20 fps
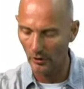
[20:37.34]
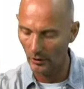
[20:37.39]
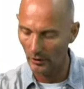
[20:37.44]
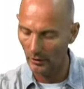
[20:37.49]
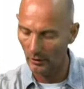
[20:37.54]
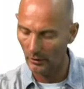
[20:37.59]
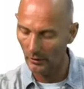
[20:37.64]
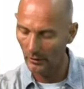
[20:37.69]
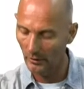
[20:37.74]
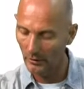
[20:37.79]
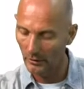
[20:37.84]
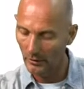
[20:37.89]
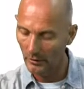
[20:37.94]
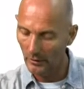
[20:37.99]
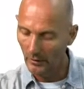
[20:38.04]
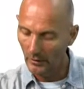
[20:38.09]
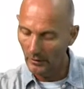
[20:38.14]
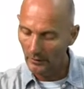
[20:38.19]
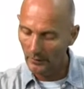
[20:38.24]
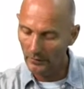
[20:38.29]
here.
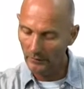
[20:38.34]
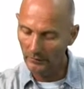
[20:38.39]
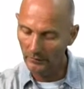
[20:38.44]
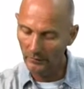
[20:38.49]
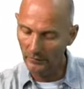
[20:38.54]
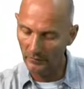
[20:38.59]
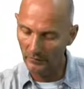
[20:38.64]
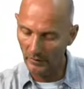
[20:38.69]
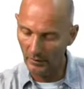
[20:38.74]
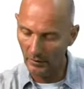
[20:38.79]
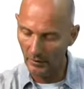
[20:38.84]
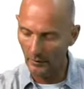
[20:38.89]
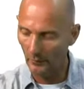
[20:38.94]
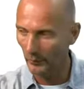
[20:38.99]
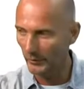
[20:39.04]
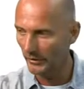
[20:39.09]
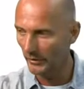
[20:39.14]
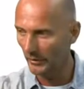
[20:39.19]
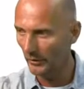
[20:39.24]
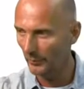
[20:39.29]
This is, uh,
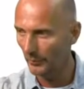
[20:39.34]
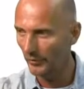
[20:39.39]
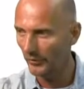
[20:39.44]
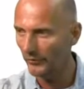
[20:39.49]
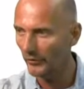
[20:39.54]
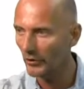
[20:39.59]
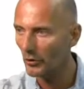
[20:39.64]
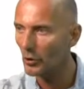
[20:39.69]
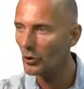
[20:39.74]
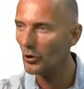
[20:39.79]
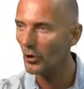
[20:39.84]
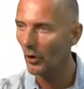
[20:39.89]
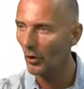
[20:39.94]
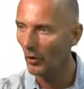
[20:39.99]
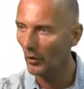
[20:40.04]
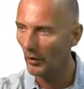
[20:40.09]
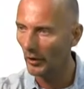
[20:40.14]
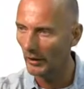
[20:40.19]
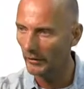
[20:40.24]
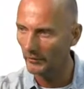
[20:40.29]
we did a previous
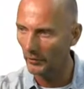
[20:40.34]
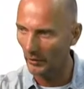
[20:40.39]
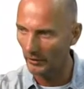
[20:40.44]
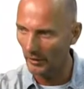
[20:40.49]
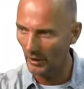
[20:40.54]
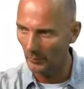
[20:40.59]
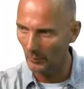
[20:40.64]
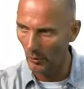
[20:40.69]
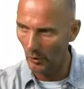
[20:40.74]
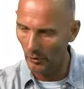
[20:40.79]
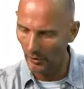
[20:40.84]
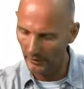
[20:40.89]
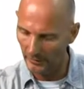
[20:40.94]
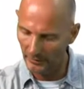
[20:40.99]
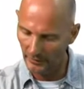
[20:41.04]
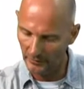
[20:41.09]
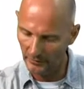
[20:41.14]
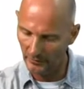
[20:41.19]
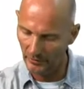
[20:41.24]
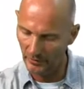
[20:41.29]
show, uh, Tonya Moy
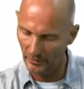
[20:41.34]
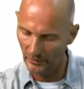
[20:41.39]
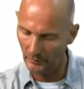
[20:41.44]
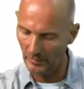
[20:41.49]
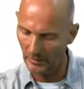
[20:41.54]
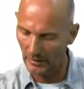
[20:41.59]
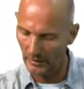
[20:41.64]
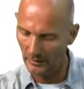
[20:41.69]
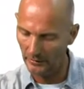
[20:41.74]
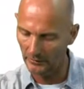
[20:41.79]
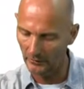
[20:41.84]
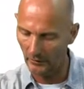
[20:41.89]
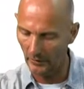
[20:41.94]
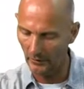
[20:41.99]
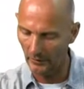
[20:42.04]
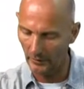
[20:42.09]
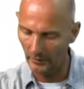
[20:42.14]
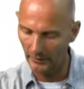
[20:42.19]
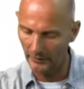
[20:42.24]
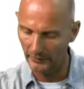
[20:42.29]
did here about uh,
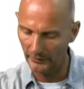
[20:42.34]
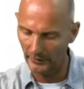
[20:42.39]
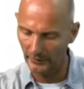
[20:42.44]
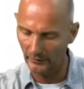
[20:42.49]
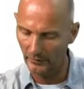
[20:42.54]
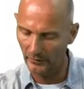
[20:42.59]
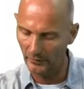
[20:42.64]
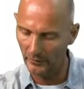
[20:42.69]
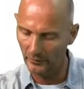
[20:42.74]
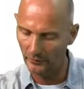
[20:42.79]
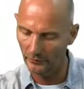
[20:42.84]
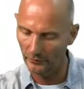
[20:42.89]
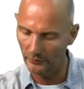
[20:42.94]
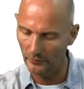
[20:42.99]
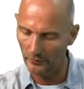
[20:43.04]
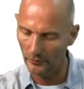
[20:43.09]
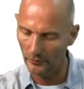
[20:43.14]
the architect Stephen